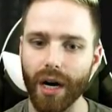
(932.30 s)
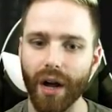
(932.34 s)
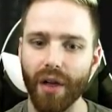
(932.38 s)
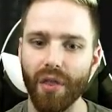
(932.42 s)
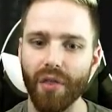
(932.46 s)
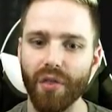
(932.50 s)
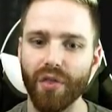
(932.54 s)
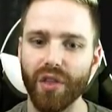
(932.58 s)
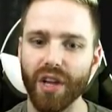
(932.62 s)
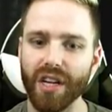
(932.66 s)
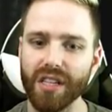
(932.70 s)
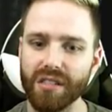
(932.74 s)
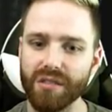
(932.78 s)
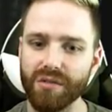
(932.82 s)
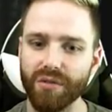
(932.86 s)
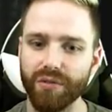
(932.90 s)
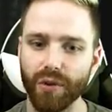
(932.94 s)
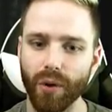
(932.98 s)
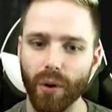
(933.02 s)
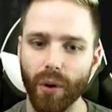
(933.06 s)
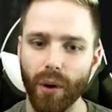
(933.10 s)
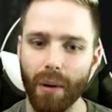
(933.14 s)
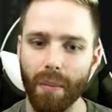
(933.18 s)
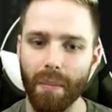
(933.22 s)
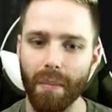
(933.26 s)
on this
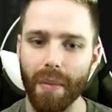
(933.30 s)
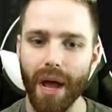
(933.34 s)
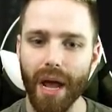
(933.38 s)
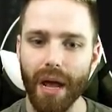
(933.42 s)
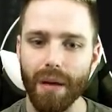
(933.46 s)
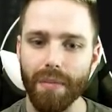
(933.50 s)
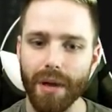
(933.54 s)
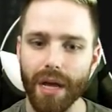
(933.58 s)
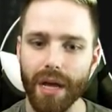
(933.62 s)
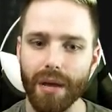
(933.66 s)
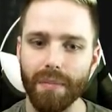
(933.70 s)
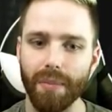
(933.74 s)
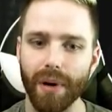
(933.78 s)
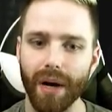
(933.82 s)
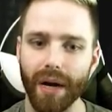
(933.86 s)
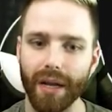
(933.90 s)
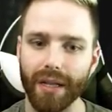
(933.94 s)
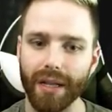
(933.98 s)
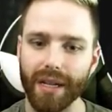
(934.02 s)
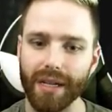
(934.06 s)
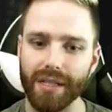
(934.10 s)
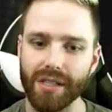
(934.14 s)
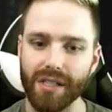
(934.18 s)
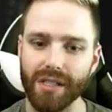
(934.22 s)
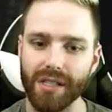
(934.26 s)
floor, maybe, but
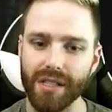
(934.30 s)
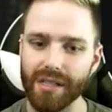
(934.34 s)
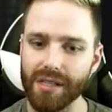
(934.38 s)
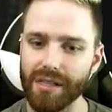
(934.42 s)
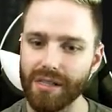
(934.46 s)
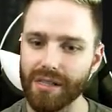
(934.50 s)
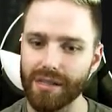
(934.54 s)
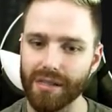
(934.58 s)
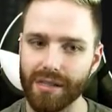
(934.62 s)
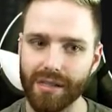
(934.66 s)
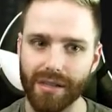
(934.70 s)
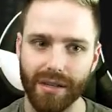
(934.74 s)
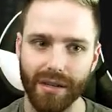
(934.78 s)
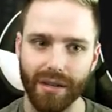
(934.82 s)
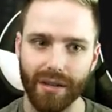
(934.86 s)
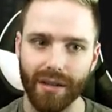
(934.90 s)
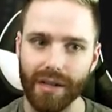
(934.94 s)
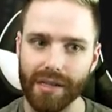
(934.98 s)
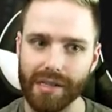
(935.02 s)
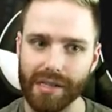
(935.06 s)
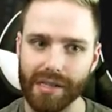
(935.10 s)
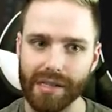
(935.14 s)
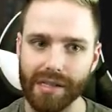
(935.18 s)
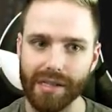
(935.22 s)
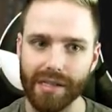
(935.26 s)
let's just
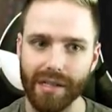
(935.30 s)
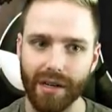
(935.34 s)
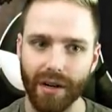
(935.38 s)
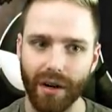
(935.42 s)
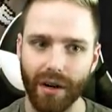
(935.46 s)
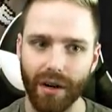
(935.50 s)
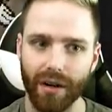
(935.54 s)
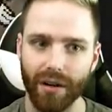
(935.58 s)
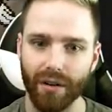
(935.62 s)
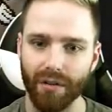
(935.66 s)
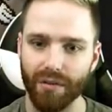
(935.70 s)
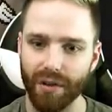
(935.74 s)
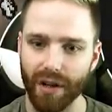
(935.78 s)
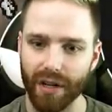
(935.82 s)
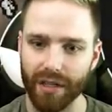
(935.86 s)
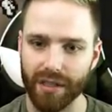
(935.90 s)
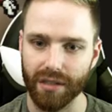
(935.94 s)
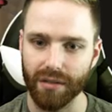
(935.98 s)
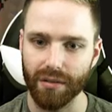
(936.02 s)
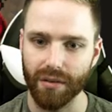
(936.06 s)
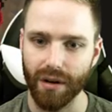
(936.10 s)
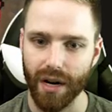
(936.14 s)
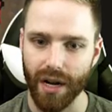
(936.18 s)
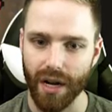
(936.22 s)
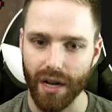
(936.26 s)
let's just call it a
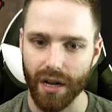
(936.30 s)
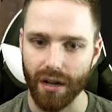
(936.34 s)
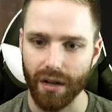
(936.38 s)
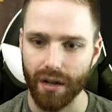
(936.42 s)
victory.